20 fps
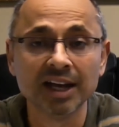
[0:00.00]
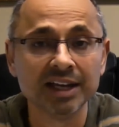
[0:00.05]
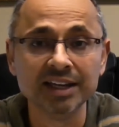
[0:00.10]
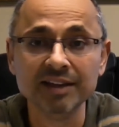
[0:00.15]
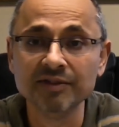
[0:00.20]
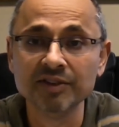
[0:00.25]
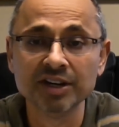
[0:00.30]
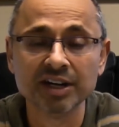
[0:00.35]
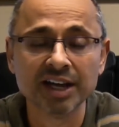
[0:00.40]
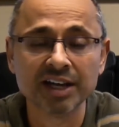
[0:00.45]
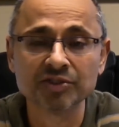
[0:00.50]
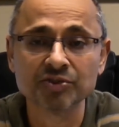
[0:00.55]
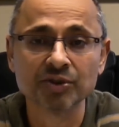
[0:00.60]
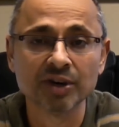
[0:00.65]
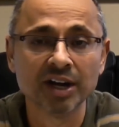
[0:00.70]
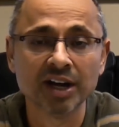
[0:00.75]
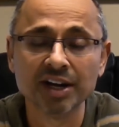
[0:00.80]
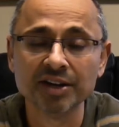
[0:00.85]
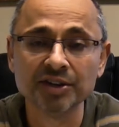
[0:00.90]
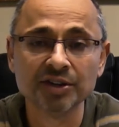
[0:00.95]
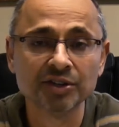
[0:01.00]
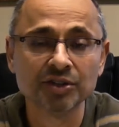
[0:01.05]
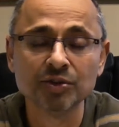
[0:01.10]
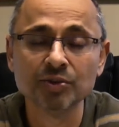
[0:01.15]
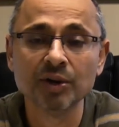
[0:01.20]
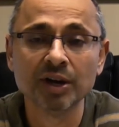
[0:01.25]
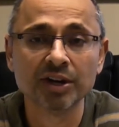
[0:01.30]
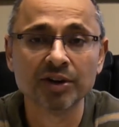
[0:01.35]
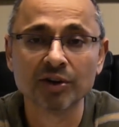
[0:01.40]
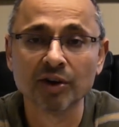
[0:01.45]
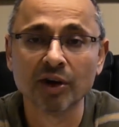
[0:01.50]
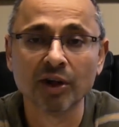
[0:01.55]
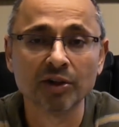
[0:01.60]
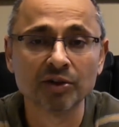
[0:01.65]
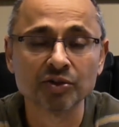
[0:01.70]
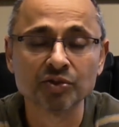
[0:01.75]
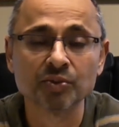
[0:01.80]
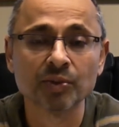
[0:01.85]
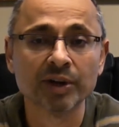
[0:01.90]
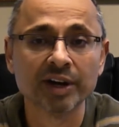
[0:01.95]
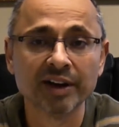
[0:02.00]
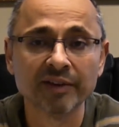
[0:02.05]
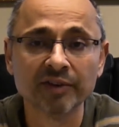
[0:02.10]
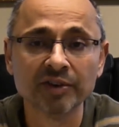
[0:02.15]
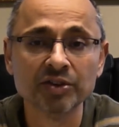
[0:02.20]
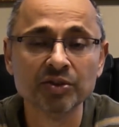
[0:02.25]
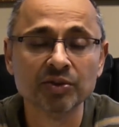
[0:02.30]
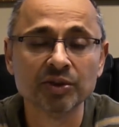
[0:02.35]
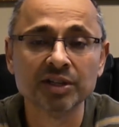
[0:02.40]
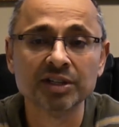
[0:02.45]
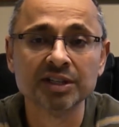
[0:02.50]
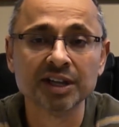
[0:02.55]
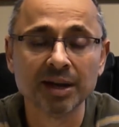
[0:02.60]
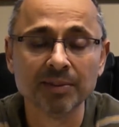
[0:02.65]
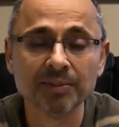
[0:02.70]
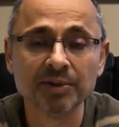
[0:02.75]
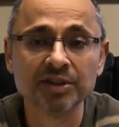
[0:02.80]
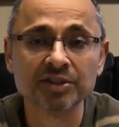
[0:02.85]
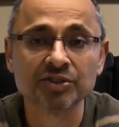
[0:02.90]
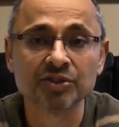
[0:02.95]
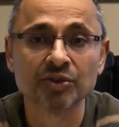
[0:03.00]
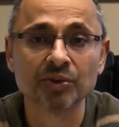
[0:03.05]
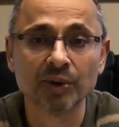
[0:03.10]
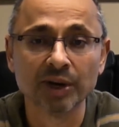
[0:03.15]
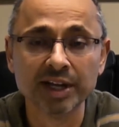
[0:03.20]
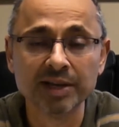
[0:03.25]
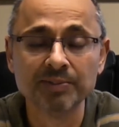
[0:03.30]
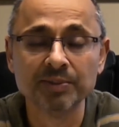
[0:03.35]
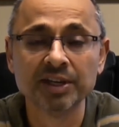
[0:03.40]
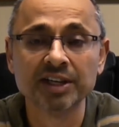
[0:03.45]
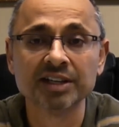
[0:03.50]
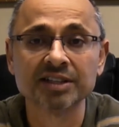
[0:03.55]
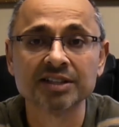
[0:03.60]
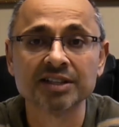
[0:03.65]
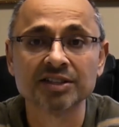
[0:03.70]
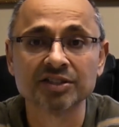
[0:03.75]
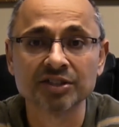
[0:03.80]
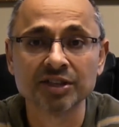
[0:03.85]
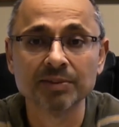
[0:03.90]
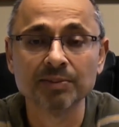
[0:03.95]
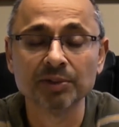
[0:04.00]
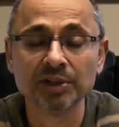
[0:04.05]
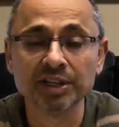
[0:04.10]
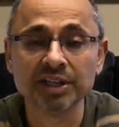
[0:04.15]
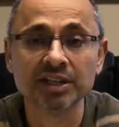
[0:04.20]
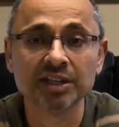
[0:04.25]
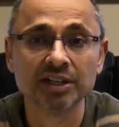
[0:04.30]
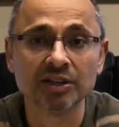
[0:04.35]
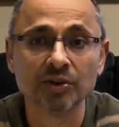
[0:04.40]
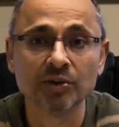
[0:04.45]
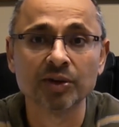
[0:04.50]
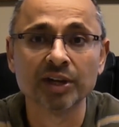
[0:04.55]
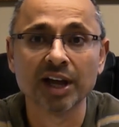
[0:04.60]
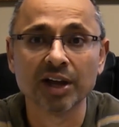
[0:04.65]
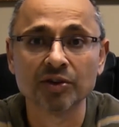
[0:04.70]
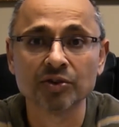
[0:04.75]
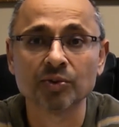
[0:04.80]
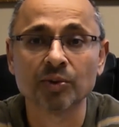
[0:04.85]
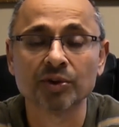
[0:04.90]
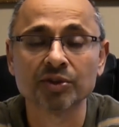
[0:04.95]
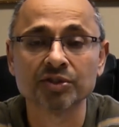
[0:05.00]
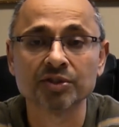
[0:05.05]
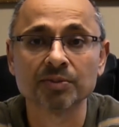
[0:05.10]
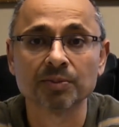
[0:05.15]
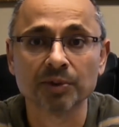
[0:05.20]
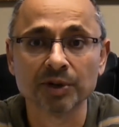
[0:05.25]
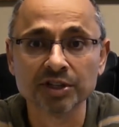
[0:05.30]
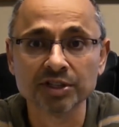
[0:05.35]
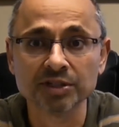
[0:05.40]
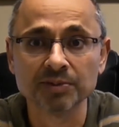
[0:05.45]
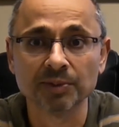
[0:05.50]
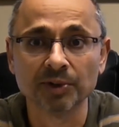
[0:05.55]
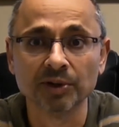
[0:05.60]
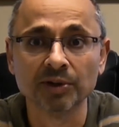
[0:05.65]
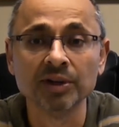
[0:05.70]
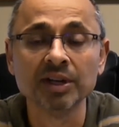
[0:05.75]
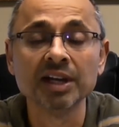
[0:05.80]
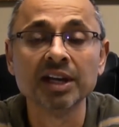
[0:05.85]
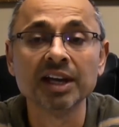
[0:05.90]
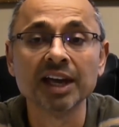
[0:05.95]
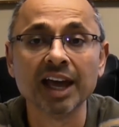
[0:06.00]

even an extra one hundred dollars, two hundred dollars whenever you can dump it is great, because it's simply going to go down towards the principal,